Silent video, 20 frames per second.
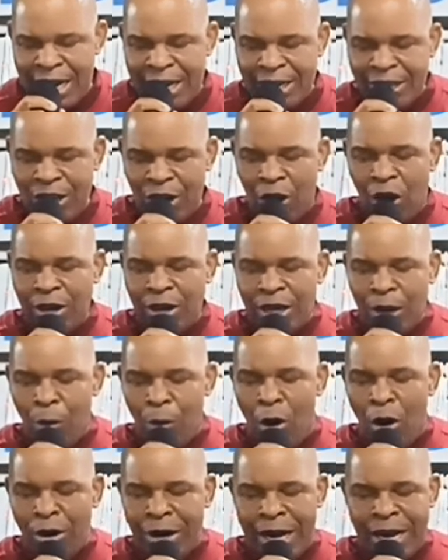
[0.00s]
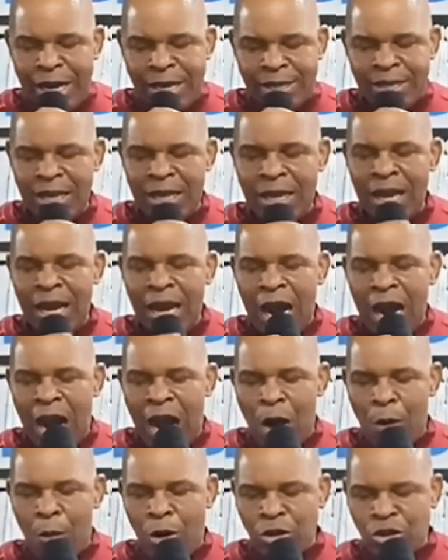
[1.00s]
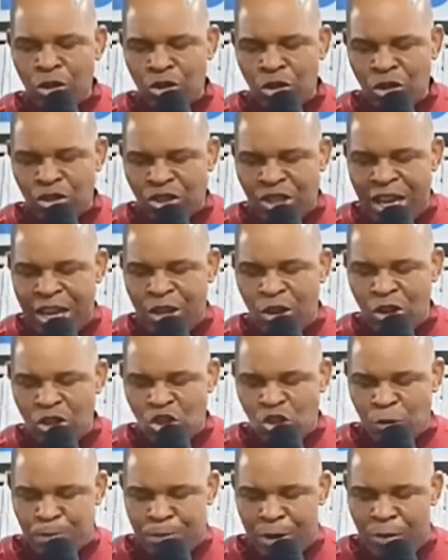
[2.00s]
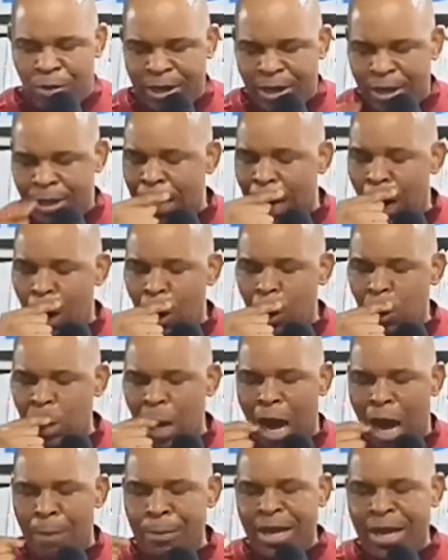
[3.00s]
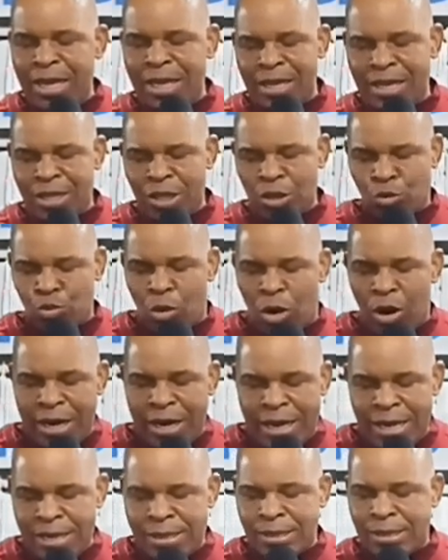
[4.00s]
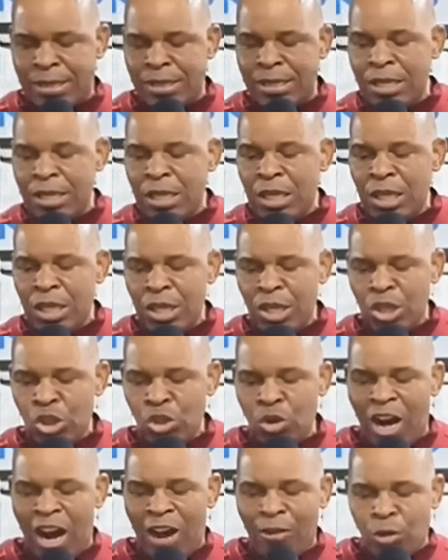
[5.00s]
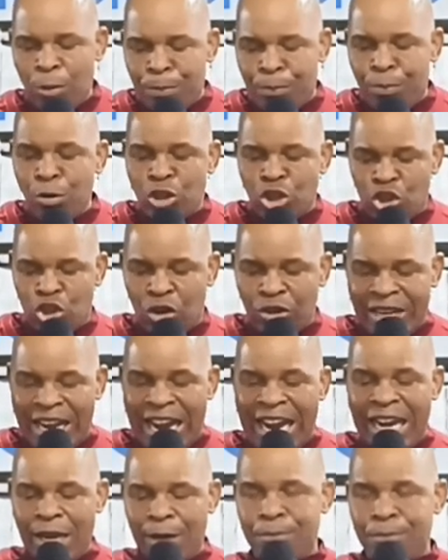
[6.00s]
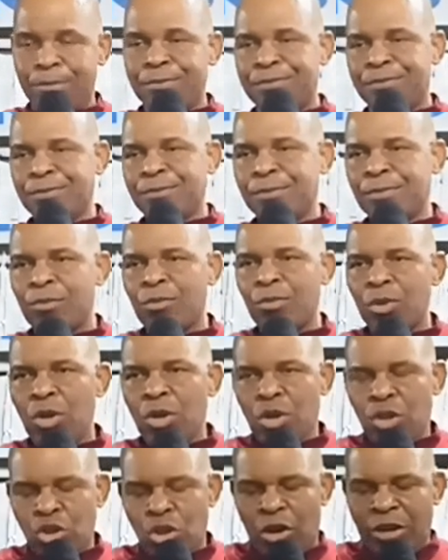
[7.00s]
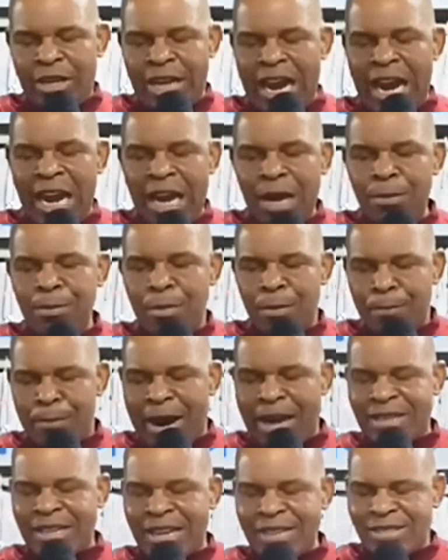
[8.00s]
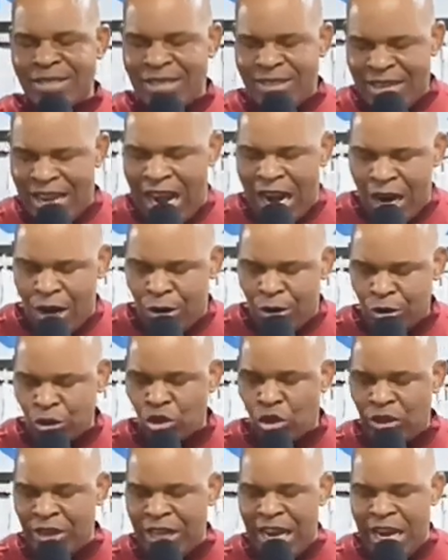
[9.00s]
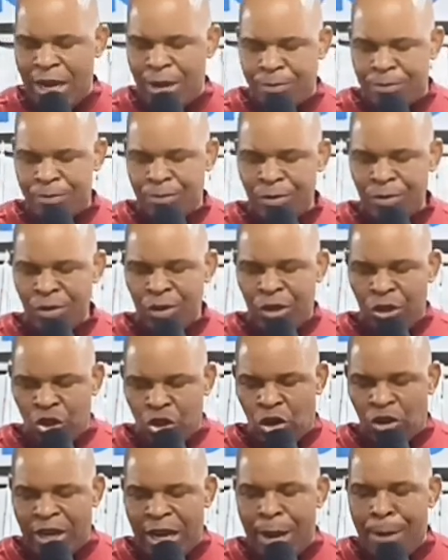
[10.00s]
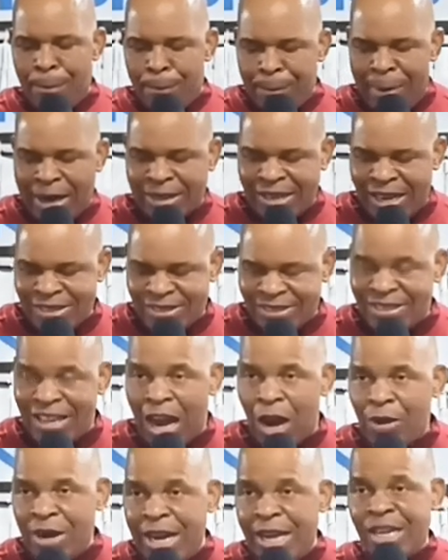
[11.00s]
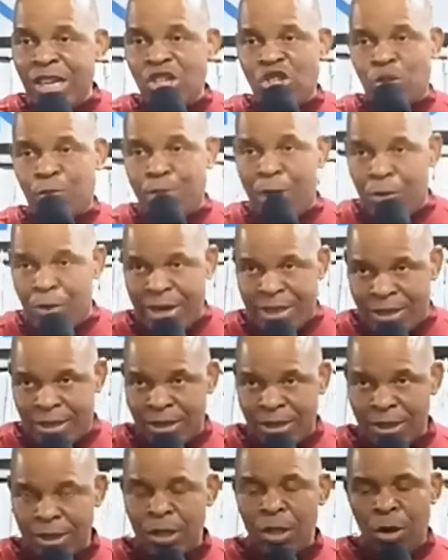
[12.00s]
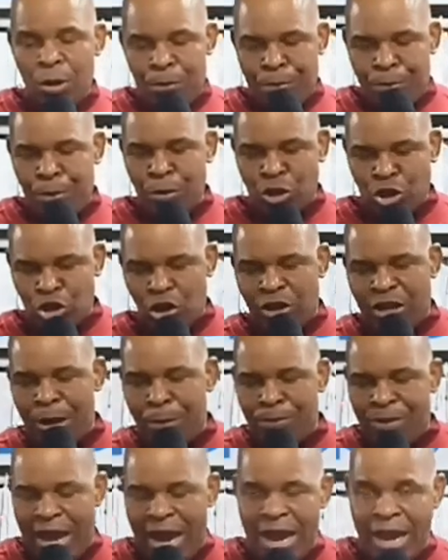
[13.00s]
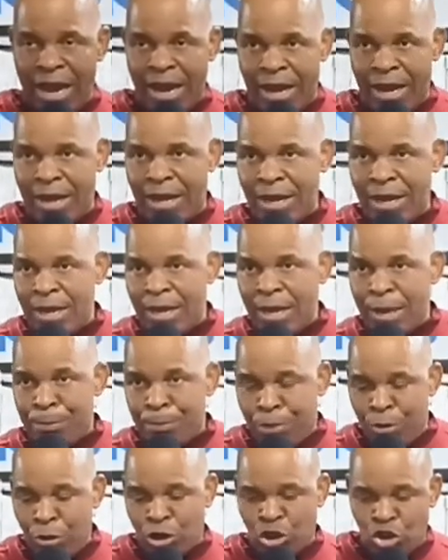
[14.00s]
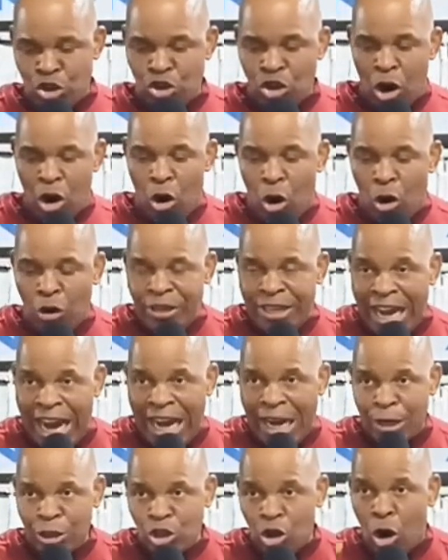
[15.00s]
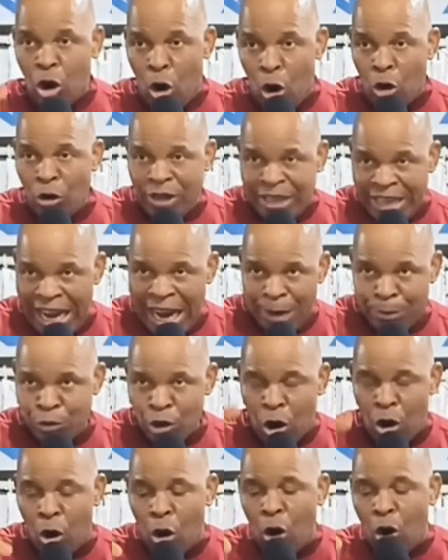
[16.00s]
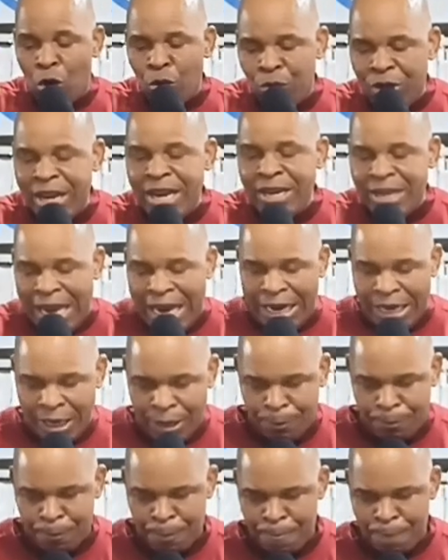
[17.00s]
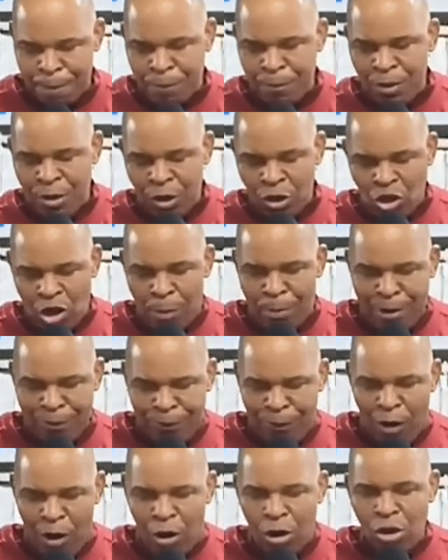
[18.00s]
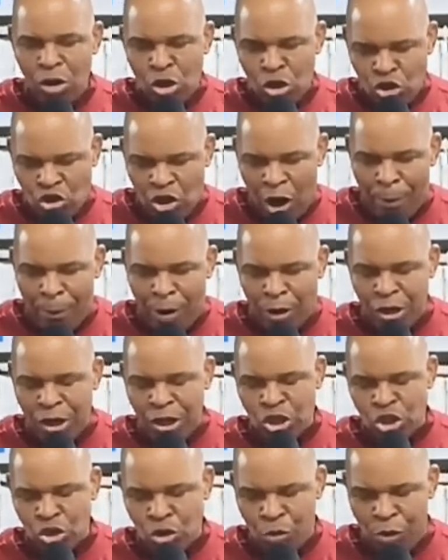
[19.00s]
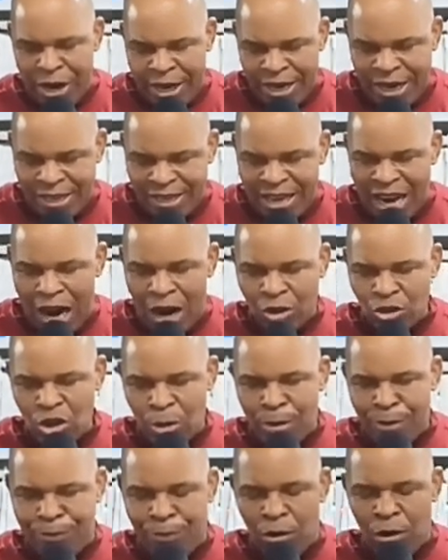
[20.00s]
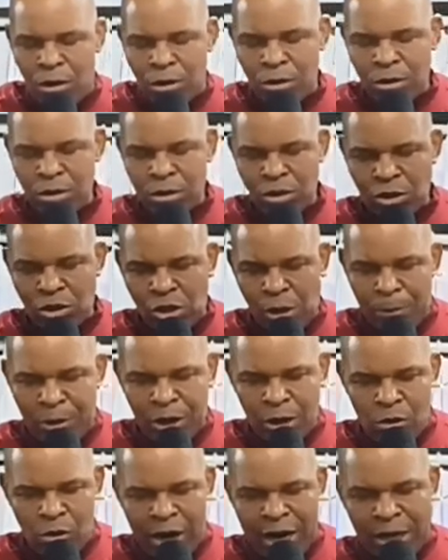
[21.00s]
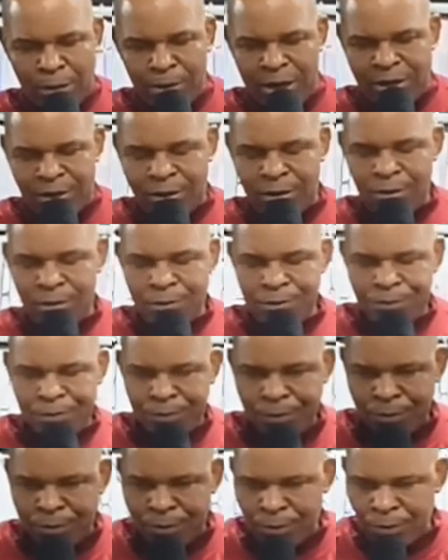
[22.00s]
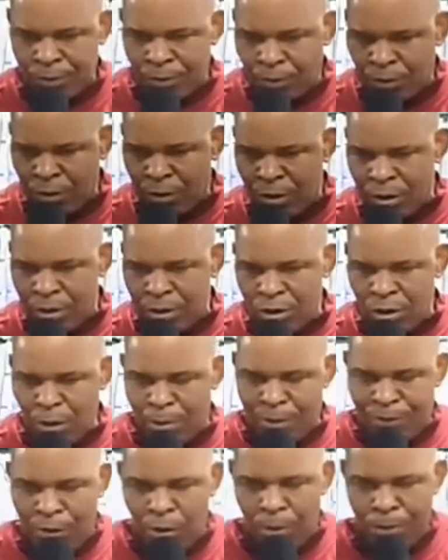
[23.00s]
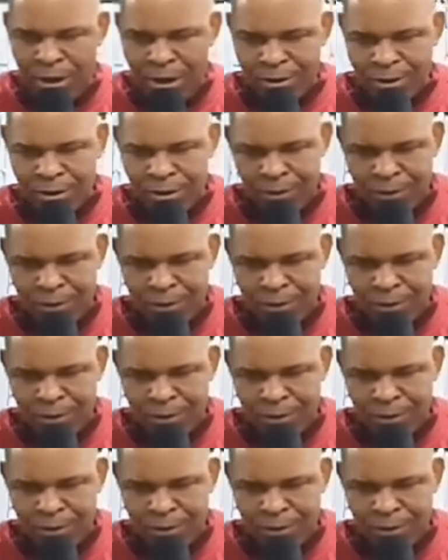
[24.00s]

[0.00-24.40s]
the other one is, I want you to take your spirit now. I mean, this one is, you have to put your name. Your name matters now. Your name. Your name matters now in the spirit. Put your name there. Put your own name, your own name, your own rename. Number four, somebody should read it now. Number four, somebody go ahead, please. Number four, please.